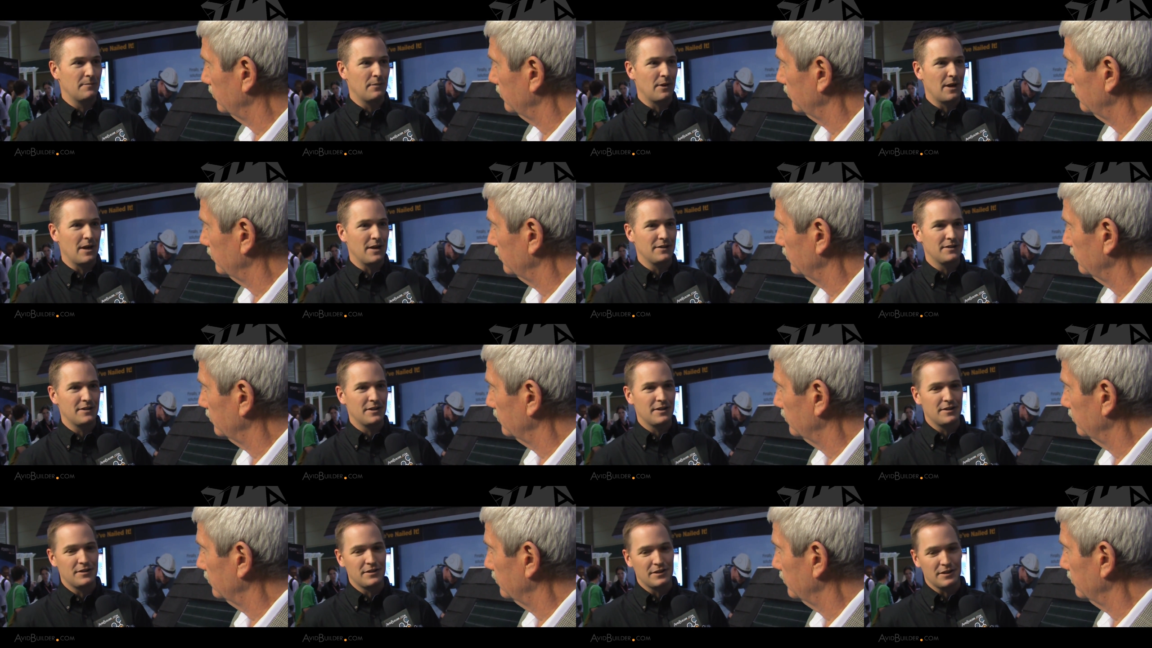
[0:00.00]

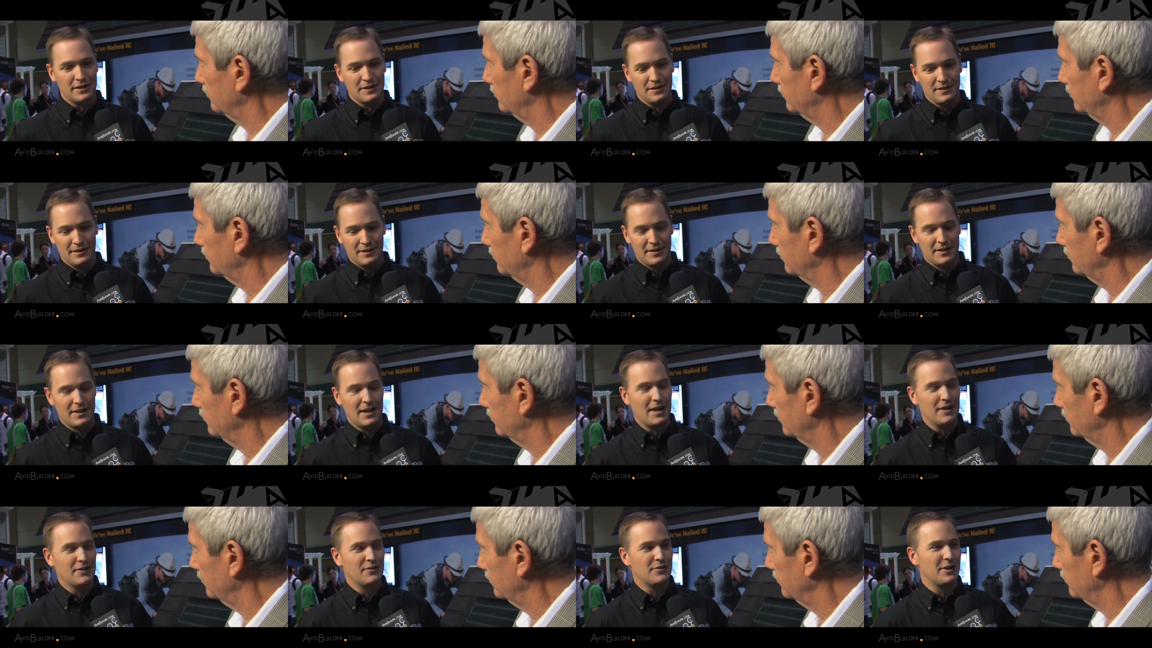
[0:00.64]
Speaker 1: process. A
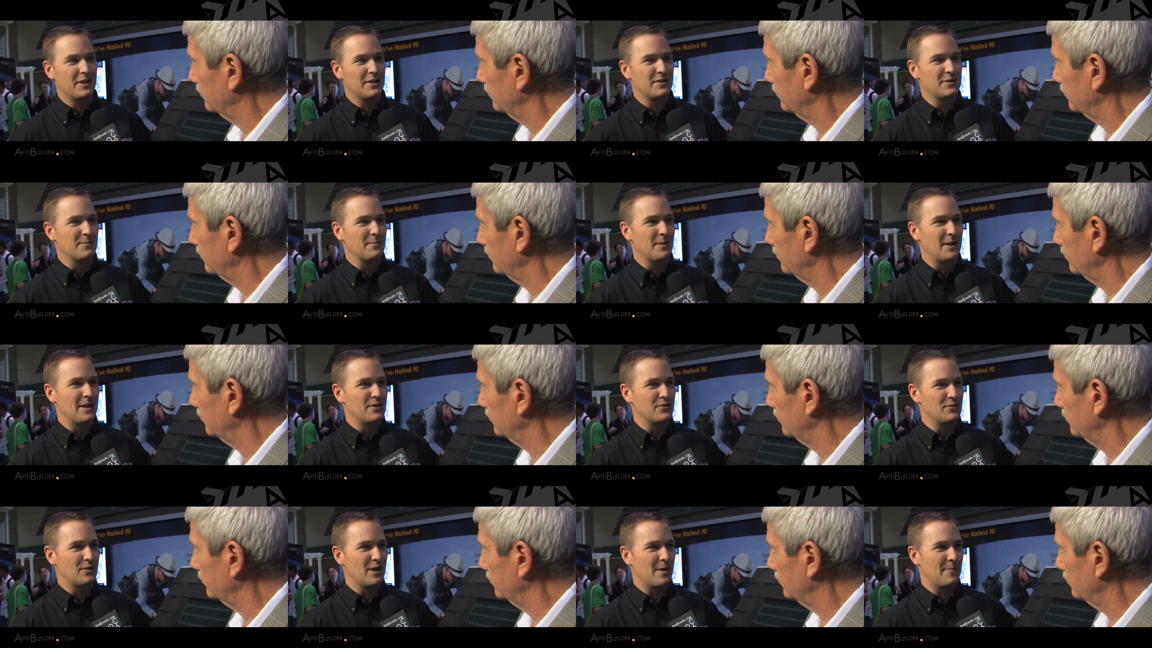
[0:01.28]
contractor
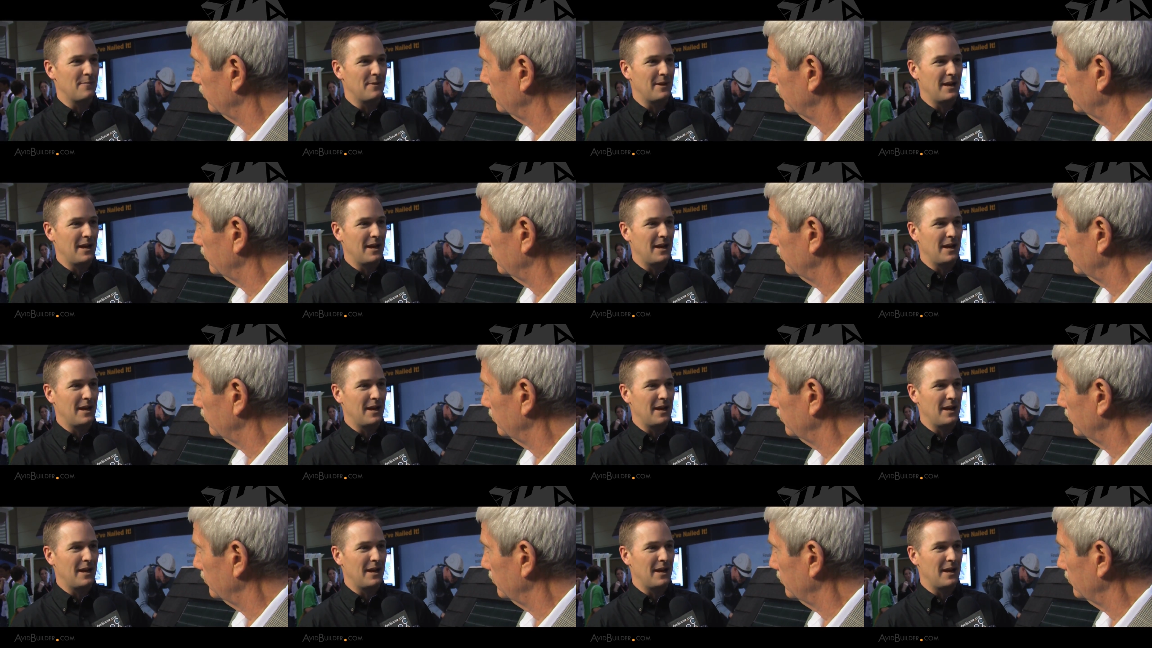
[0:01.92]
might drop a